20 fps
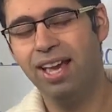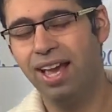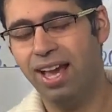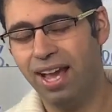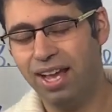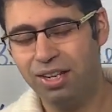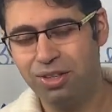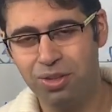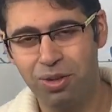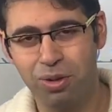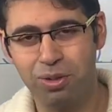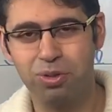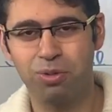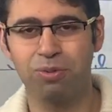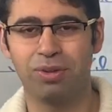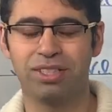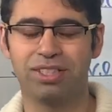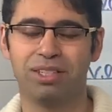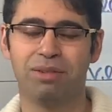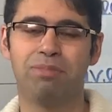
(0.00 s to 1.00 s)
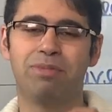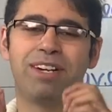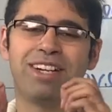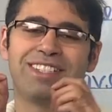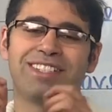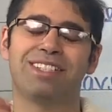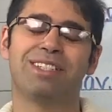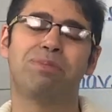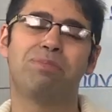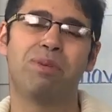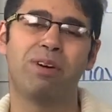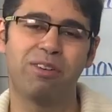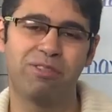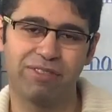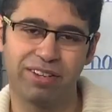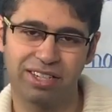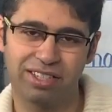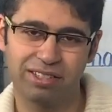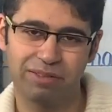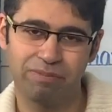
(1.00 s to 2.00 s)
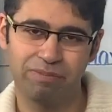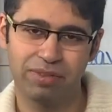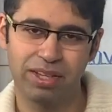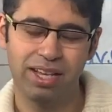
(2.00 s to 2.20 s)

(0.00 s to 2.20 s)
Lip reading: and not with the present perfect.